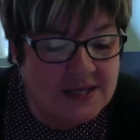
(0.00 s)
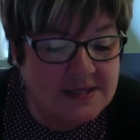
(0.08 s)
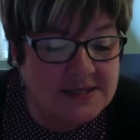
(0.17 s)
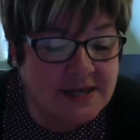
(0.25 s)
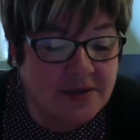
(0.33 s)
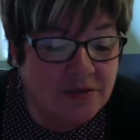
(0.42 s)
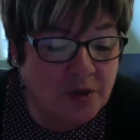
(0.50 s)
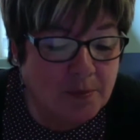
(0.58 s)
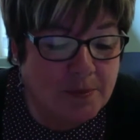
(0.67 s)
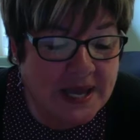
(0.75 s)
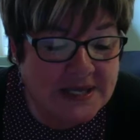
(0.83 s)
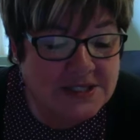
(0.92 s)
Several
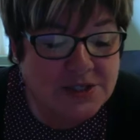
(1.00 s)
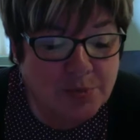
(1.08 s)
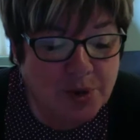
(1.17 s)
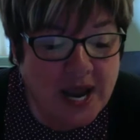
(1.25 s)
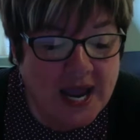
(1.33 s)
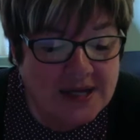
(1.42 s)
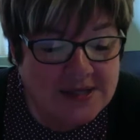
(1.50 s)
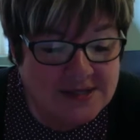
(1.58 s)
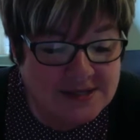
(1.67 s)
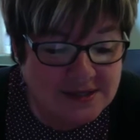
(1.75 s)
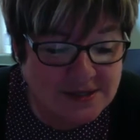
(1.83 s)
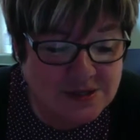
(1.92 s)
best
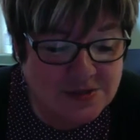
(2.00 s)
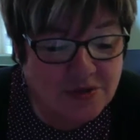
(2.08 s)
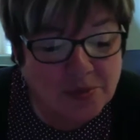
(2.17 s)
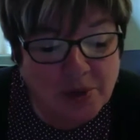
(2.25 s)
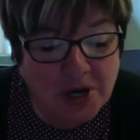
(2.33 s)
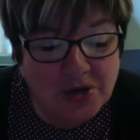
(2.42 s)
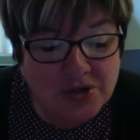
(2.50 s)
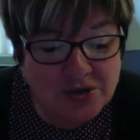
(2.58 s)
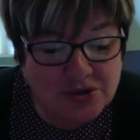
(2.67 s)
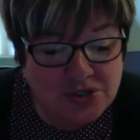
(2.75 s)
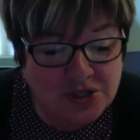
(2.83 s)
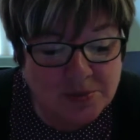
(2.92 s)
practices for
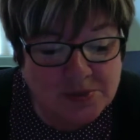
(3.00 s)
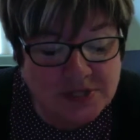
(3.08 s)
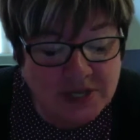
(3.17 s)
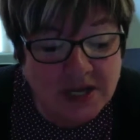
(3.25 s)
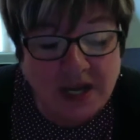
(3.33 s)
partnerships